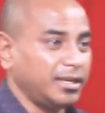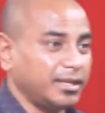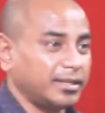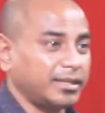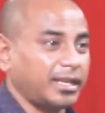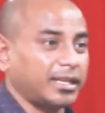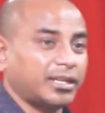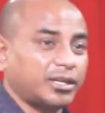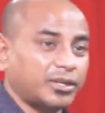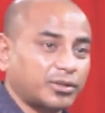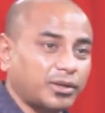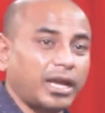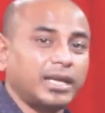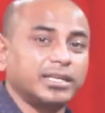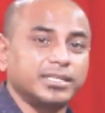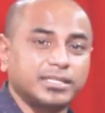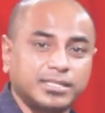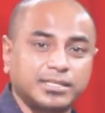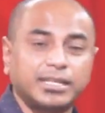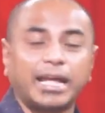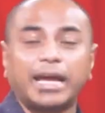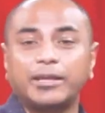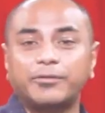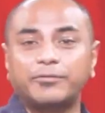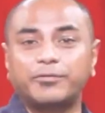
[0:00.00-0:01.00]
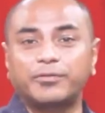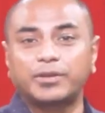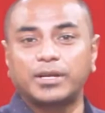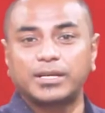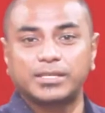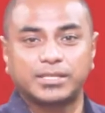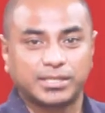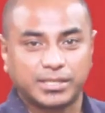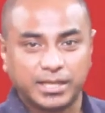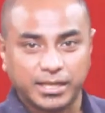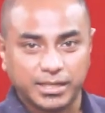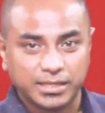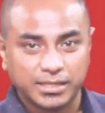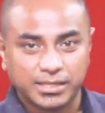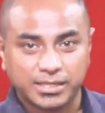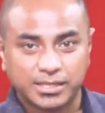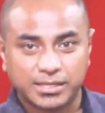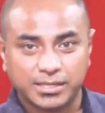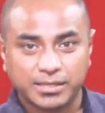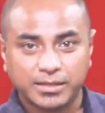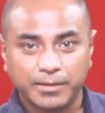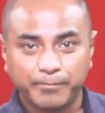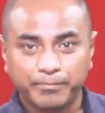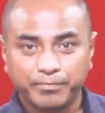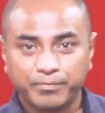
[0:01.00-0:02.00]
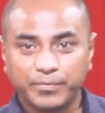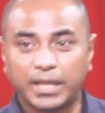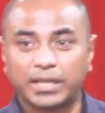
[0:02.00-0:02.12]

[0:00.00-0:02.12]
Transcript: That Christ died for our sins,